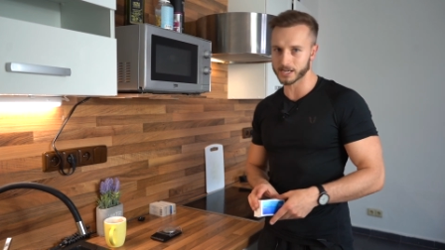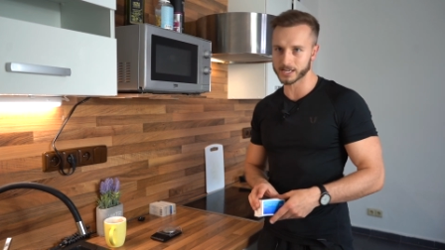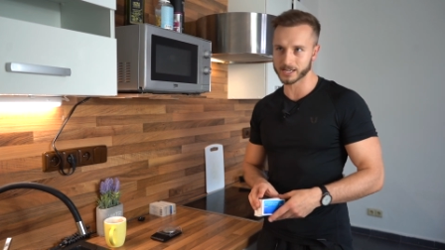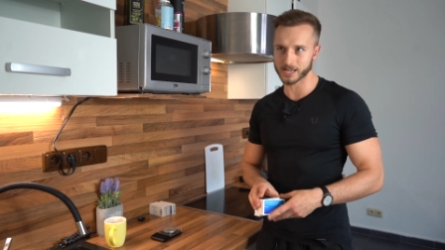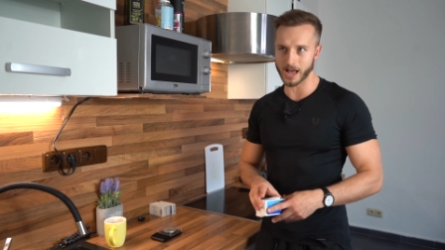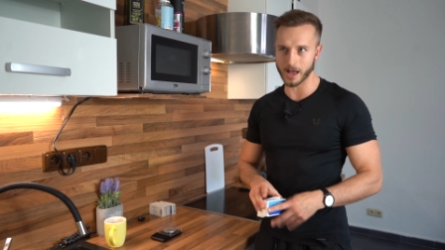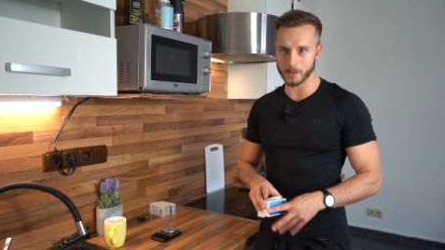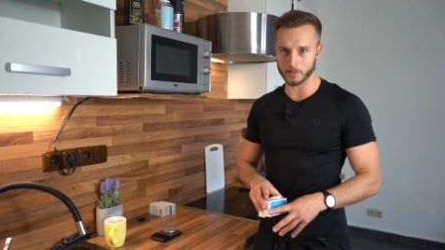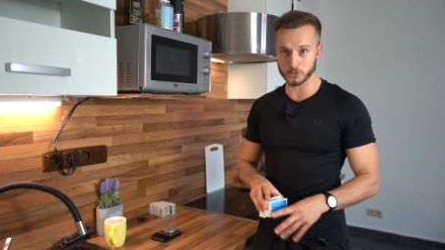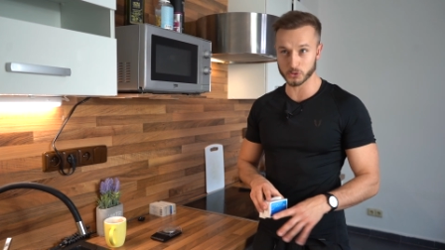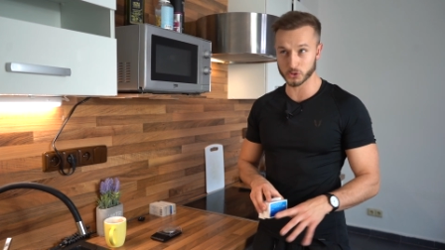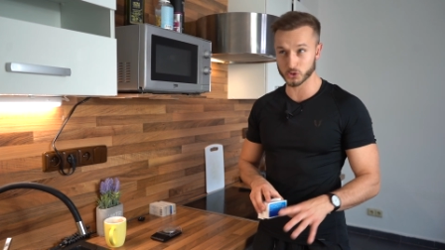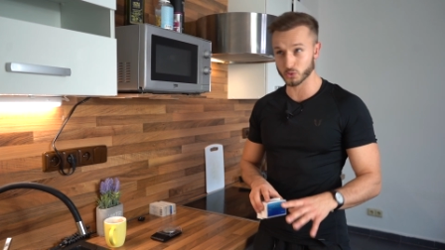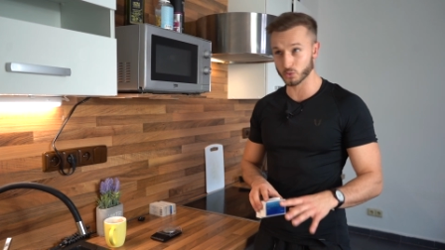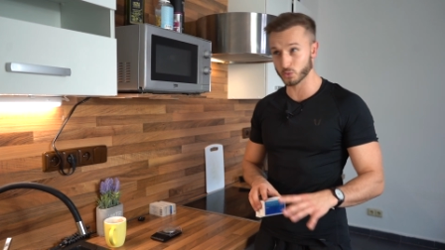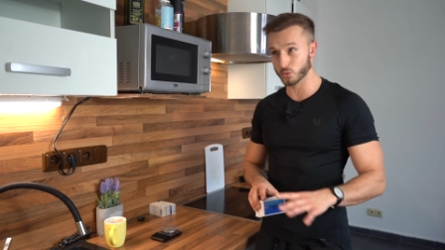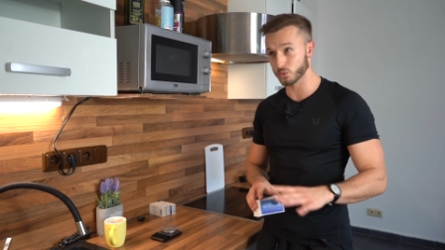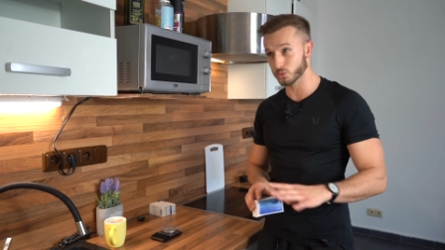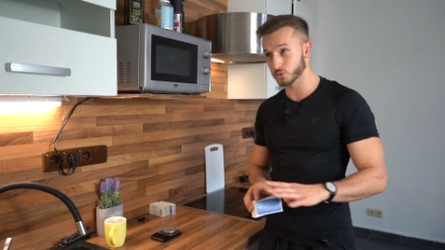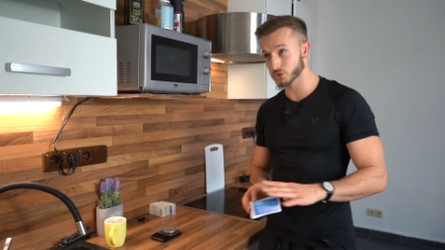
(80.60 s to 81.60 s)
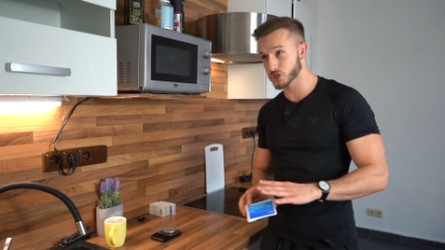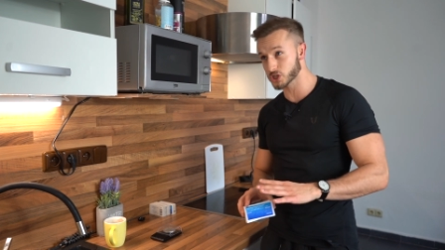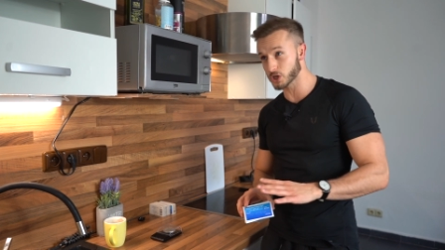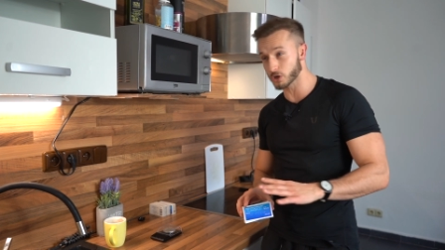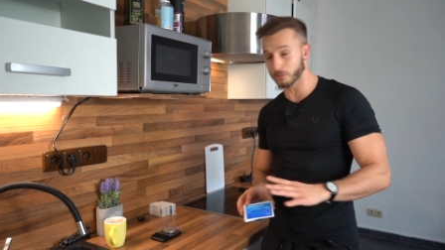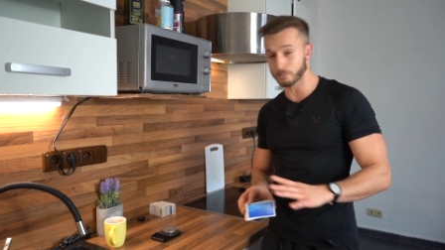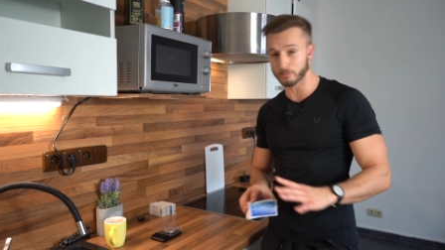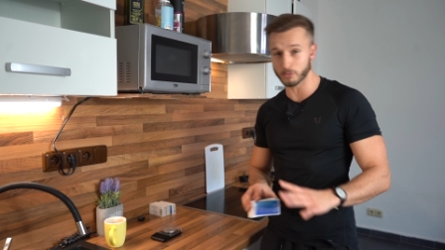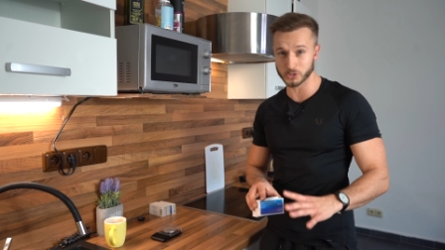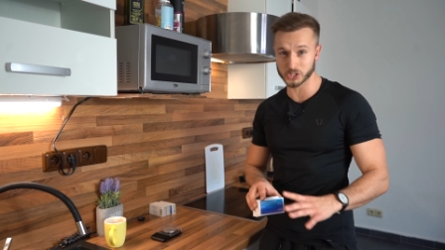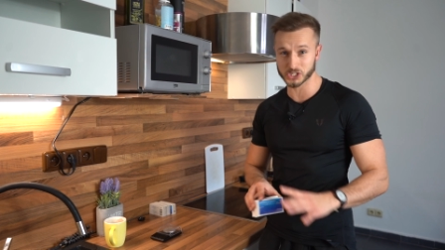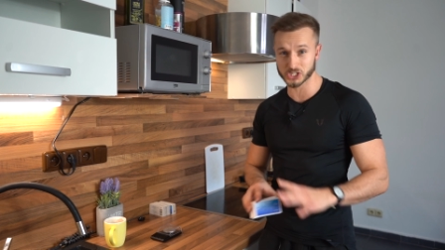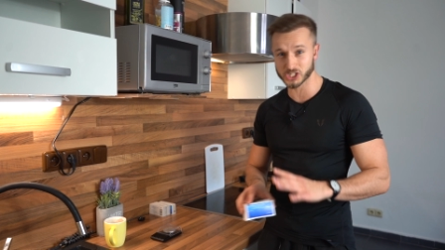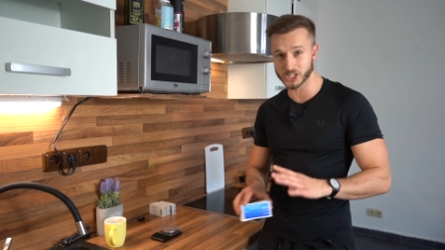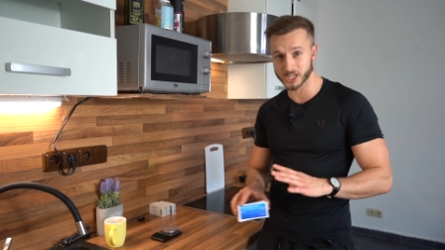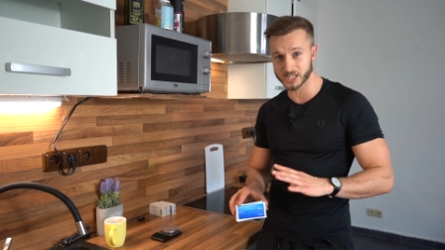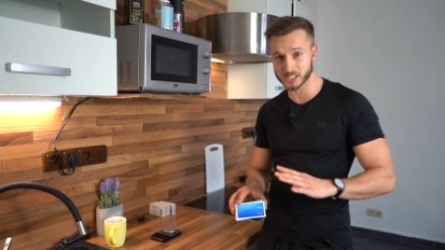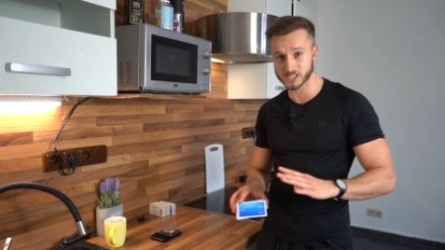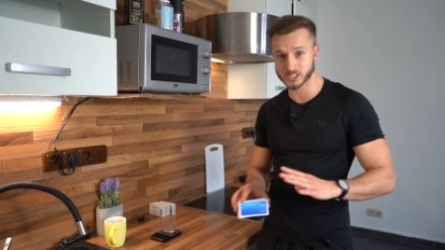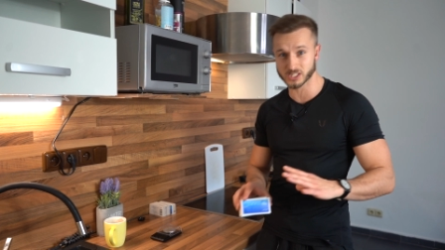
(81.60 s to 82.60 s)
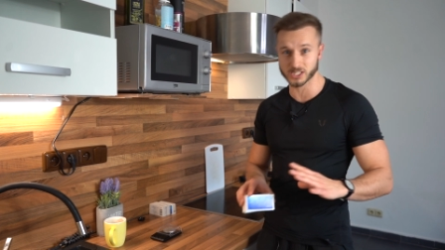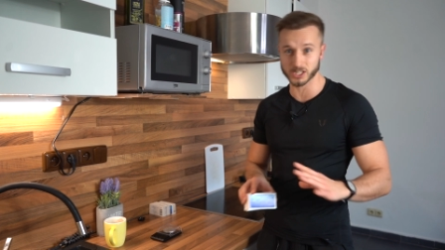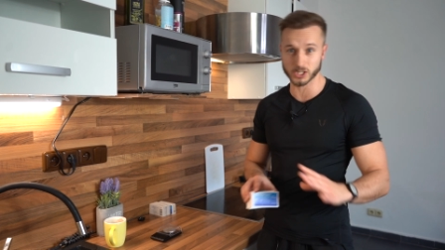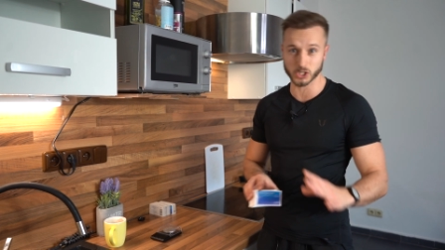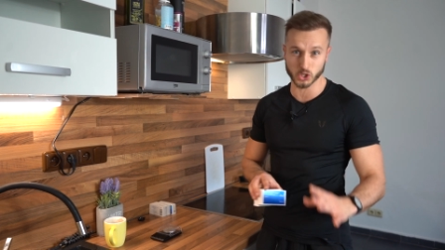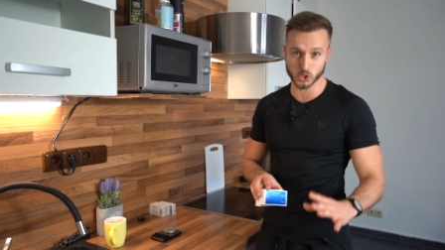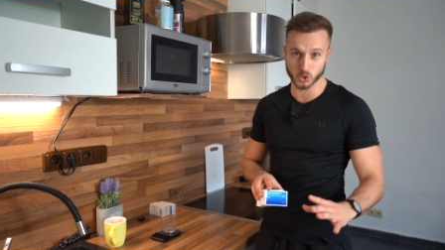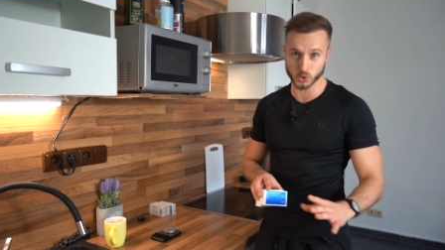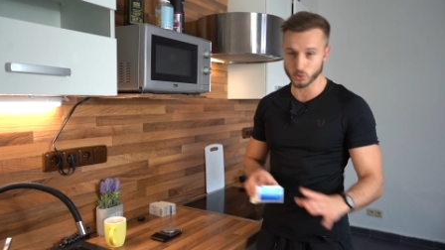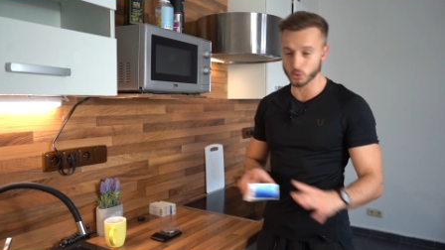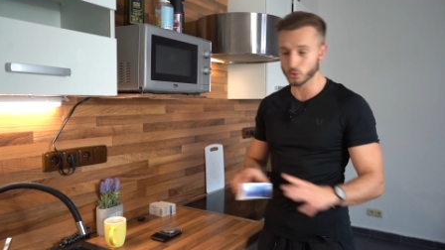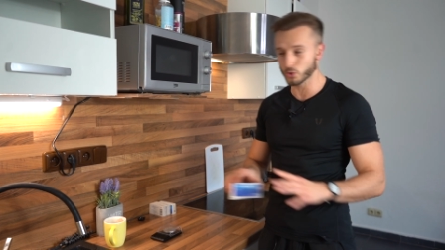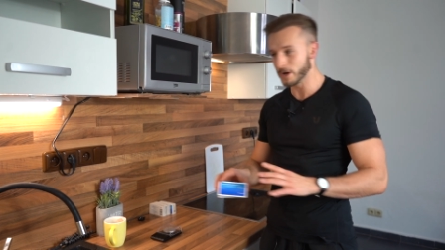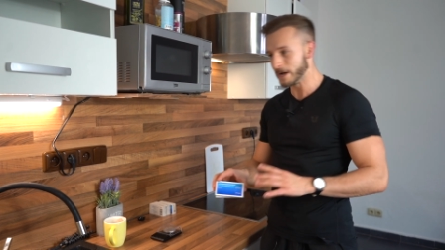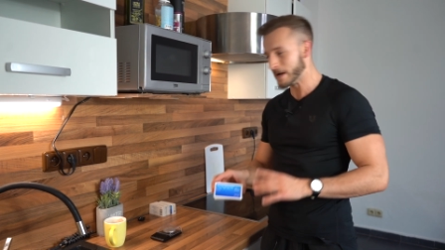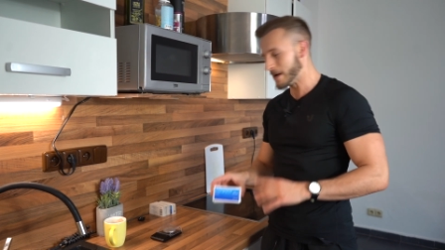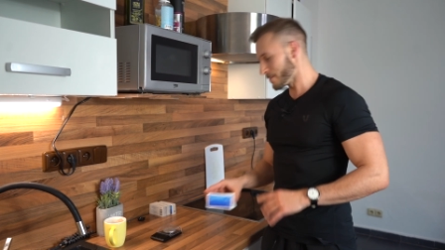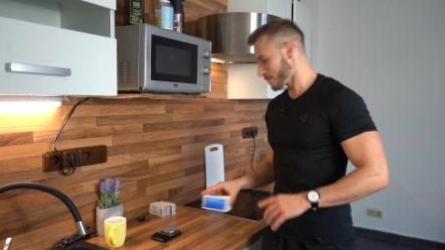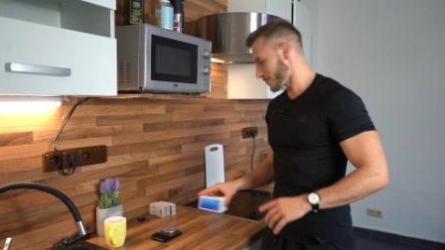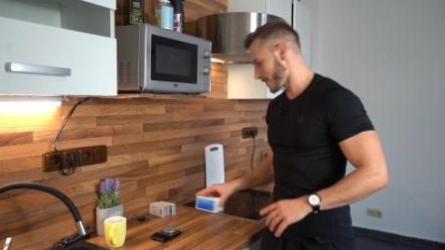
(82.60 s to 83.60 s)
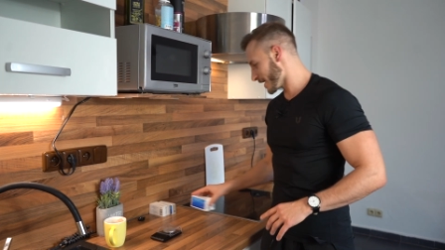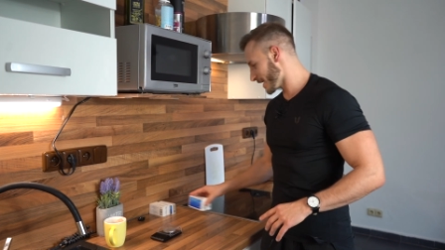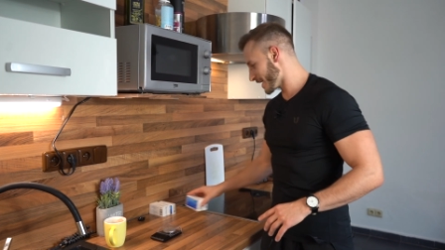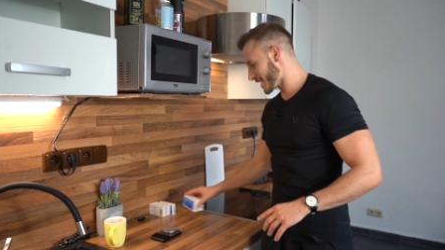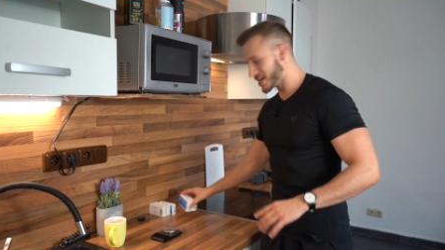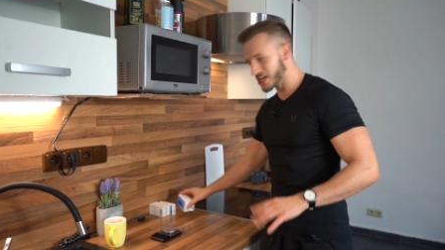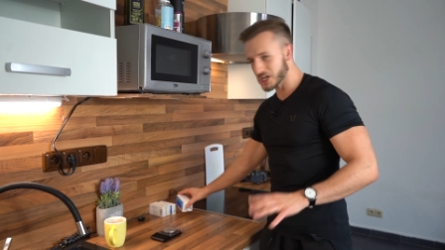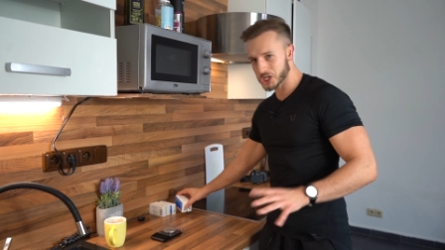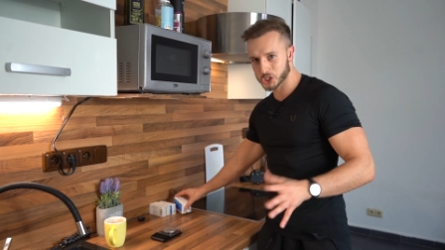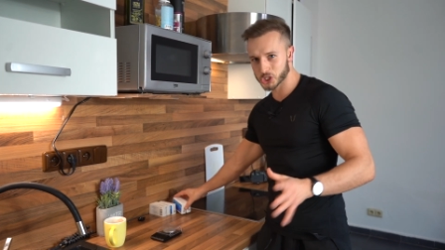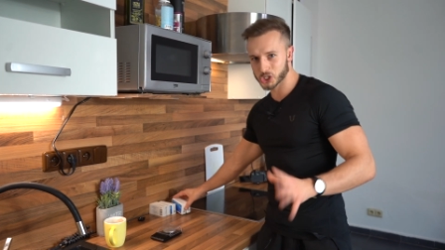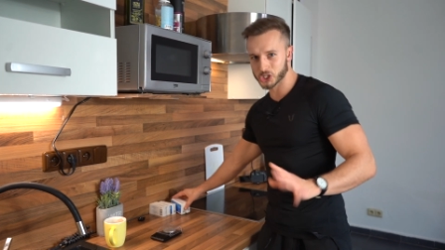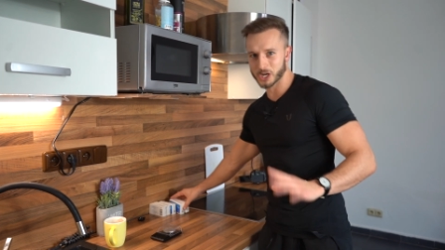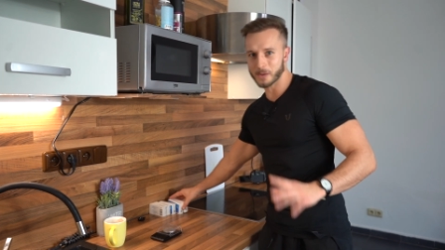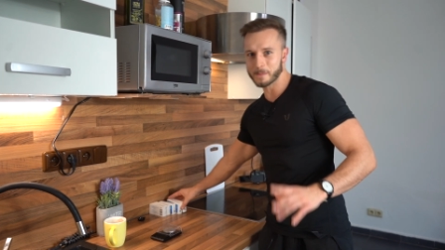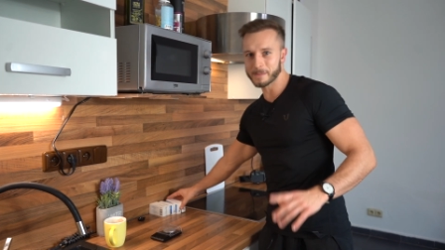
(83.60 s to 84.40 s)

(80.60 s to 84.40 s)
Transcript: come on to 0.62-ish